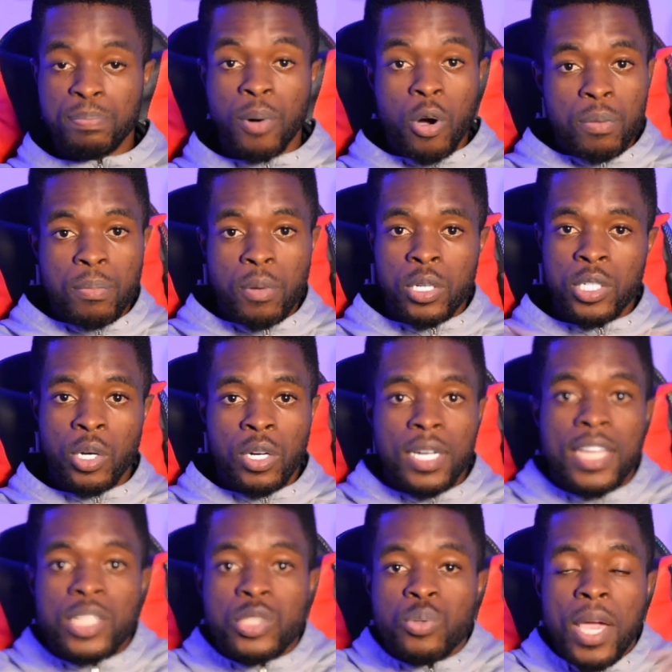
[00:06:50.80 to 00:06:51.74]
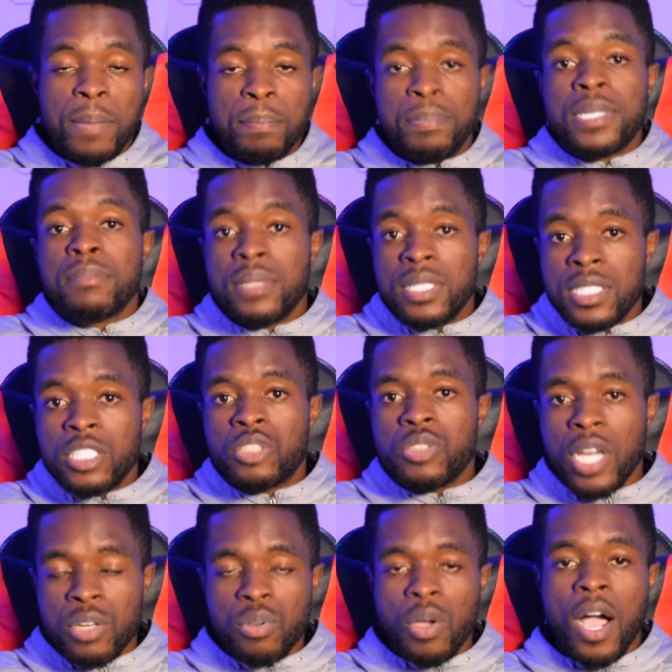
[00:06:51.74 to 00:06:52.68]
small money unless you're a big ministry
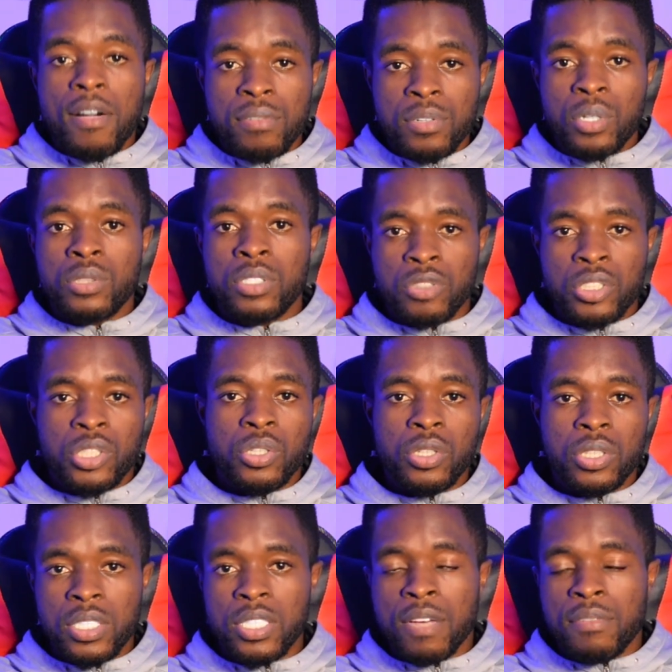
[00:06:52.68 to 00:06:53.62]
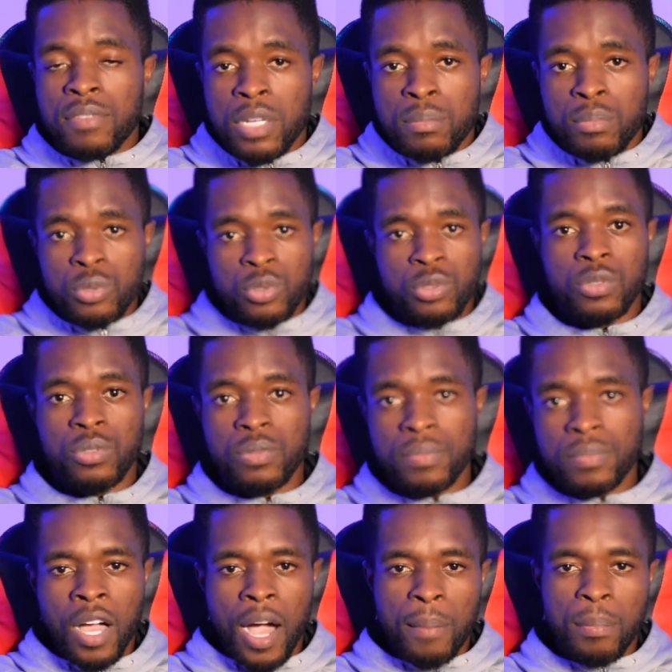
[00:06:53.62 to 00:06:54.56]
and have all the resources available to you. I